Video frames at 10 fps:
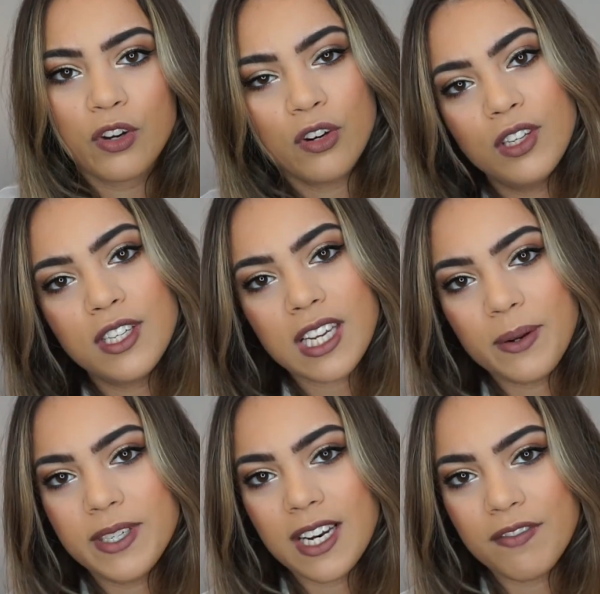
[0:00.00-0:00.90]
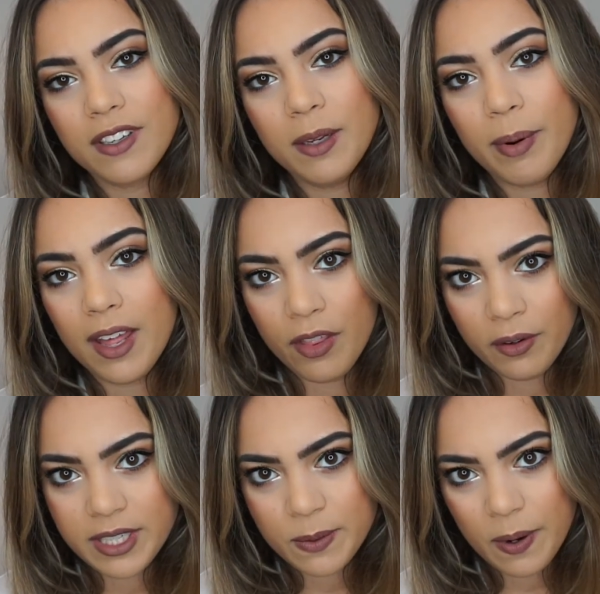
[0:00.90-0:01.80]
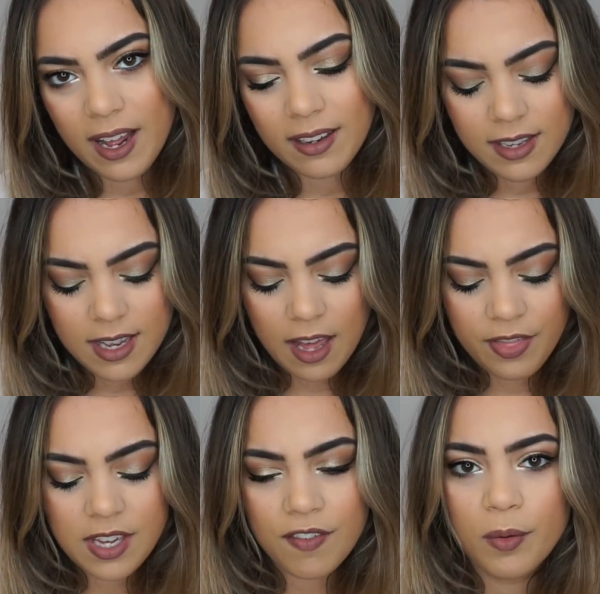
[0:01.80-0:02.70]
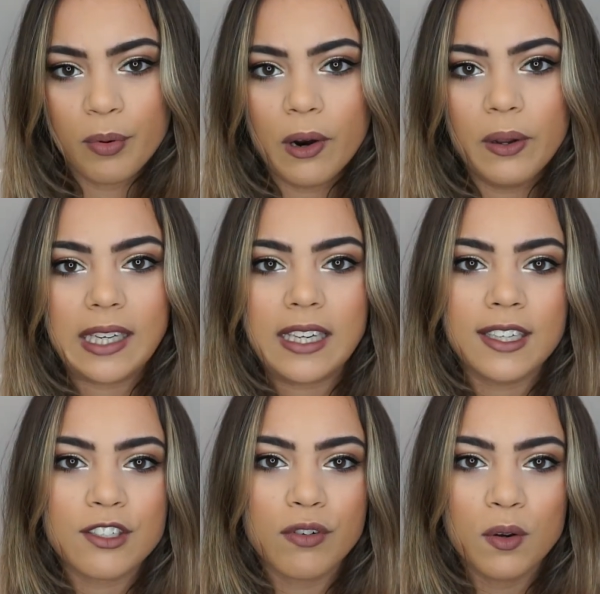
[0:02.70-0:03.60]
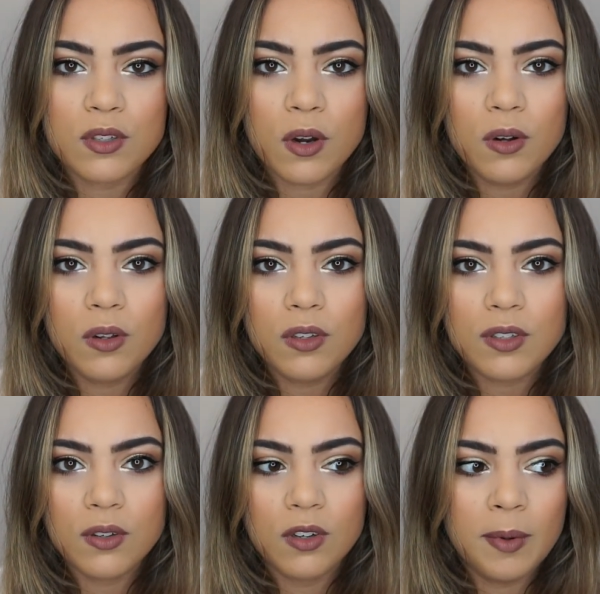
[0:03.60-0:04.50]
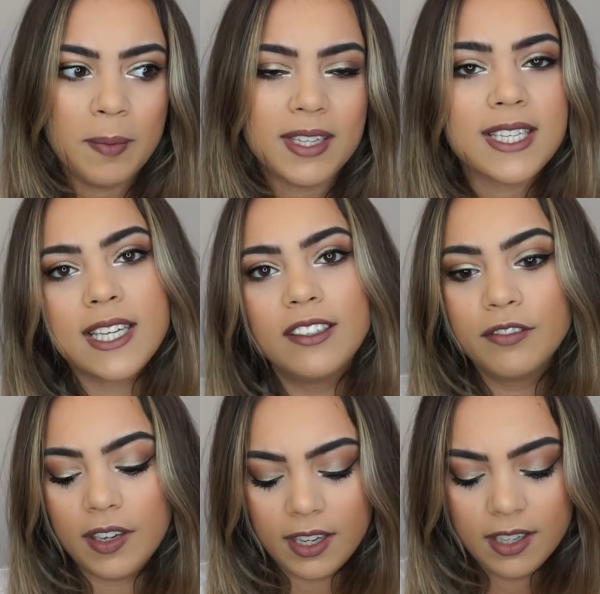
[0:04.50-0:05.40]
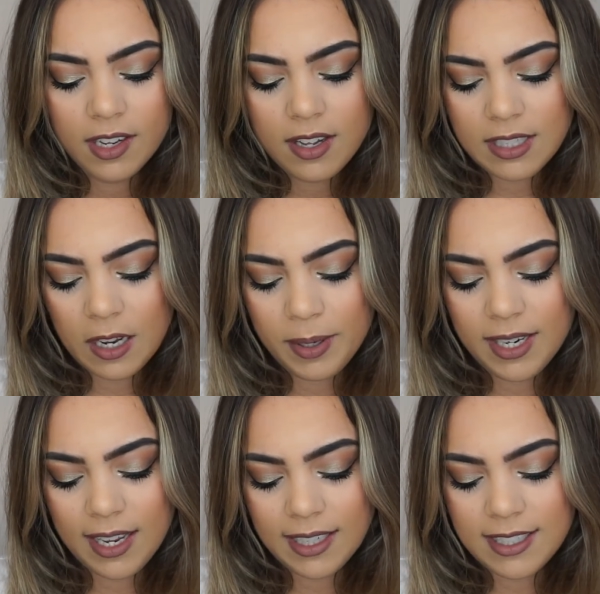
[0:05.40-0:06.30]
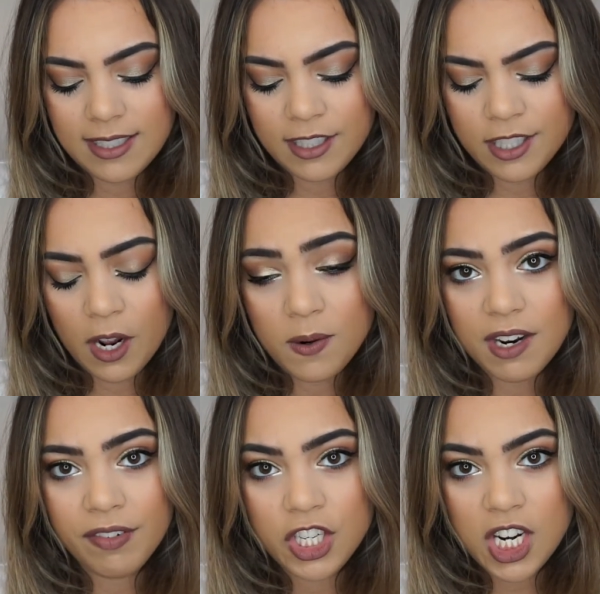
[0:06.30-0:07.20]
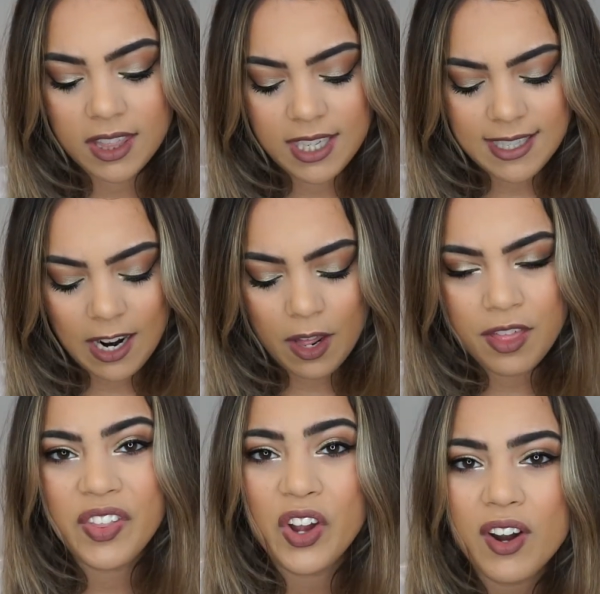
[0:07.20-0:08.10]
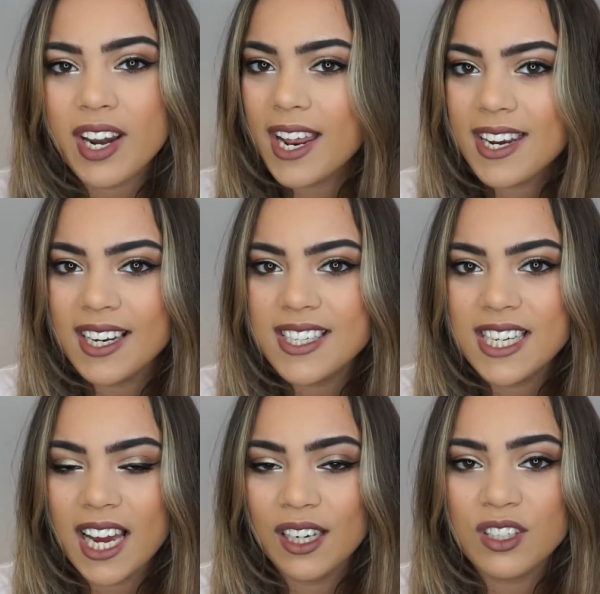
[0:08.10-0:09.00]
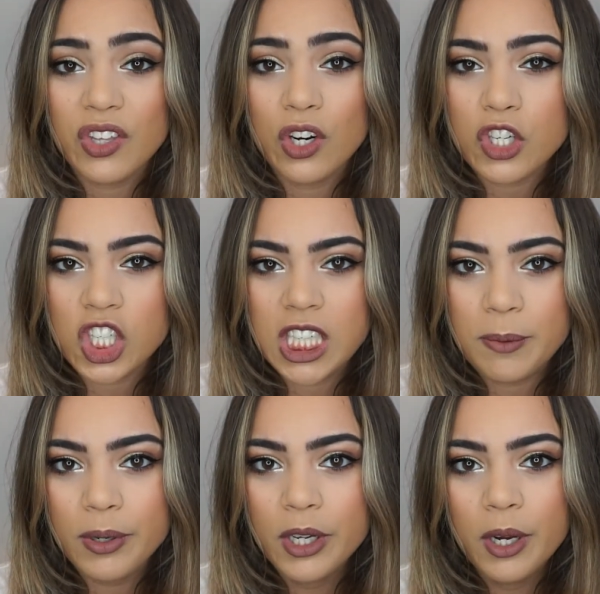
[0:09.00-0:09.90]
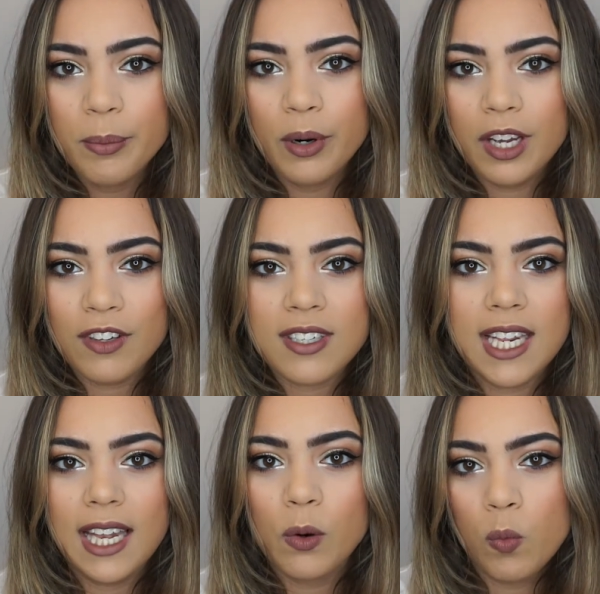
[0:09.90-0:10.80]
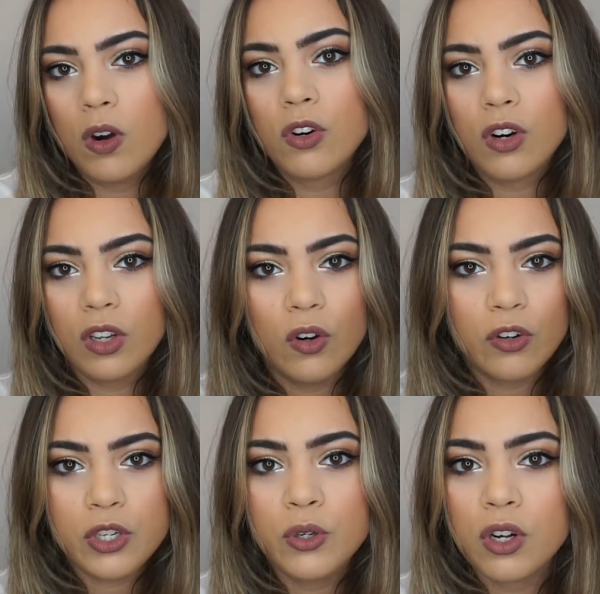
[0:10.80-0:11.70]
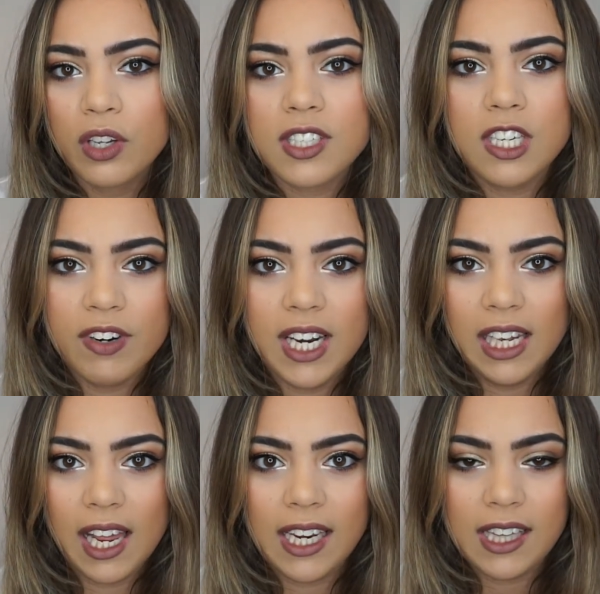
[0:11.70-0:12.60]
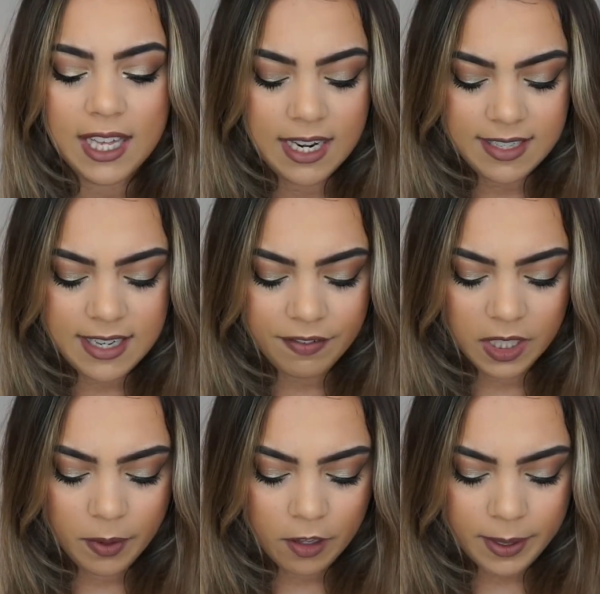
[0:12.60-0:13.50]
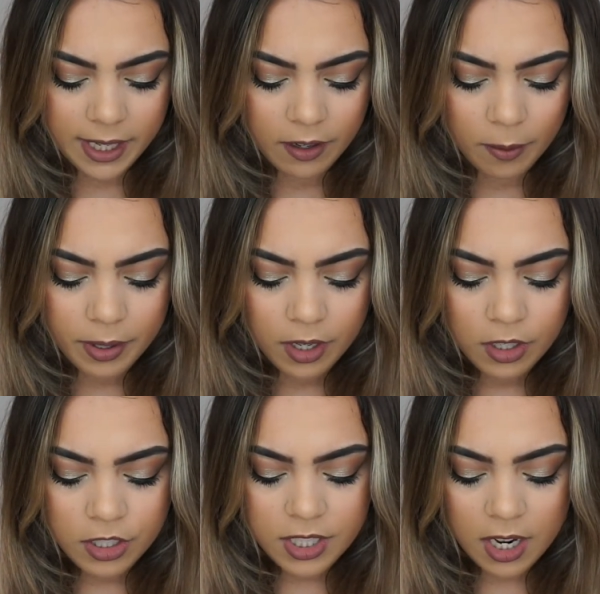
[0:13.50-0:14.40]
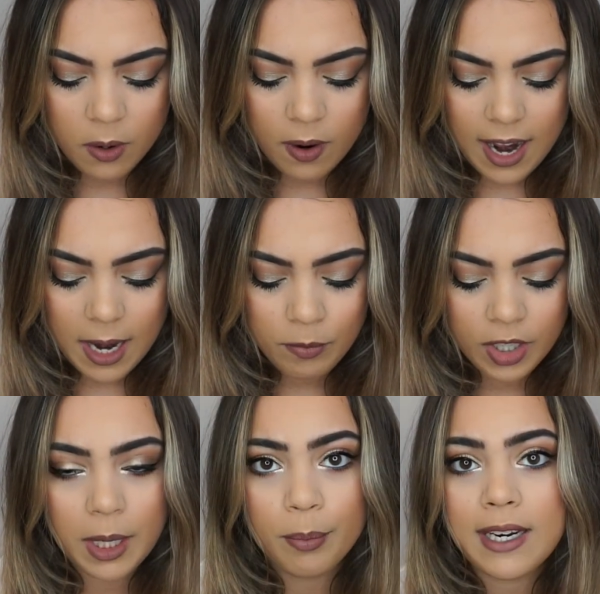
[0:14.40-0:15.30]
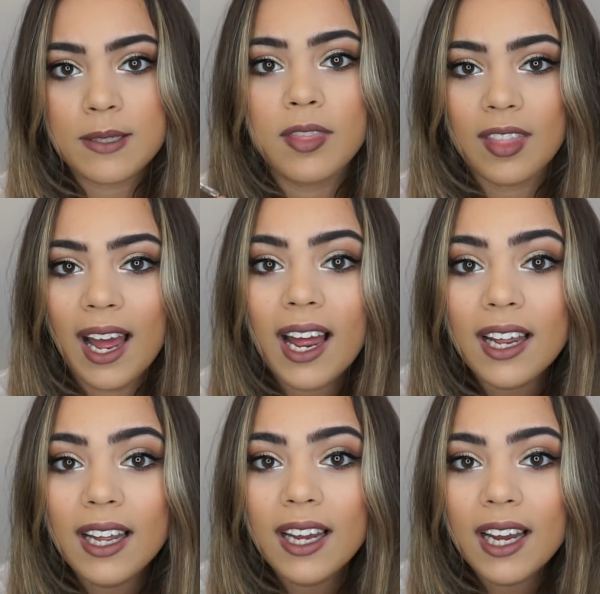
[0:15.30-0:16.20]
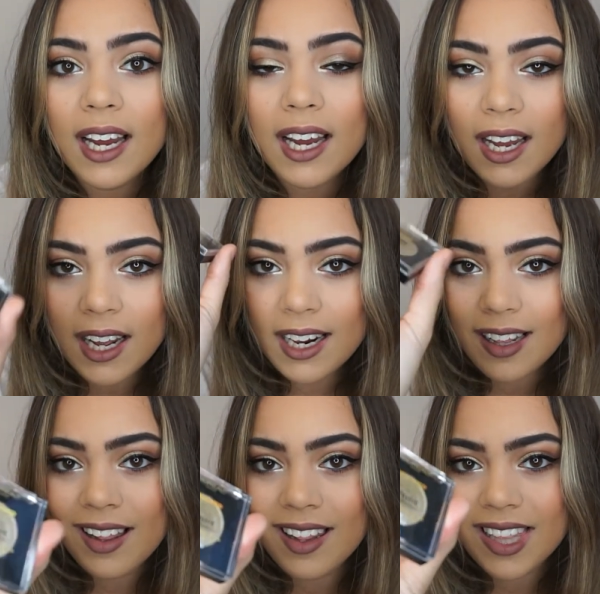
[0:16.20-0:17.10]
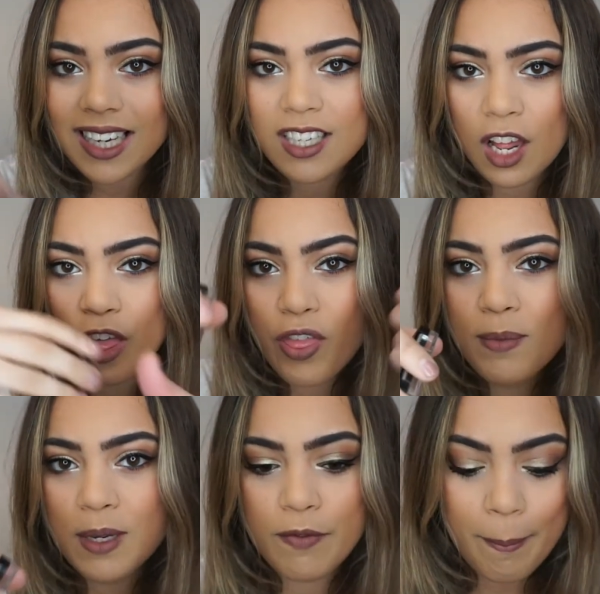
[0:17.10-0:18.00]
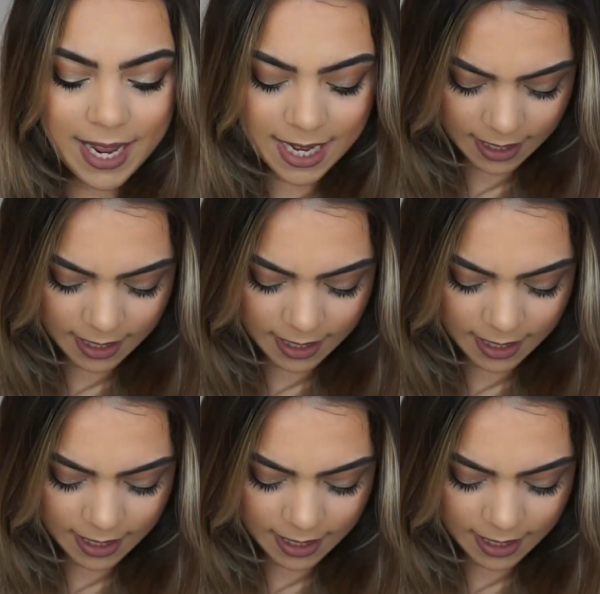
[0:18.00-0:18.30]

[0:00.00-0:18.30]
colours, I would definitely buy those as well. I think if they brought out like a nice rose gold or maybe a silver, that'd be nice. So definitely check these out. I think they are £9.99, so they're not cheap, but if you see like one colour or two colours that you really like, then it's definitely worth picking up. So I'm really impressed with that. That's a thumbs up from me.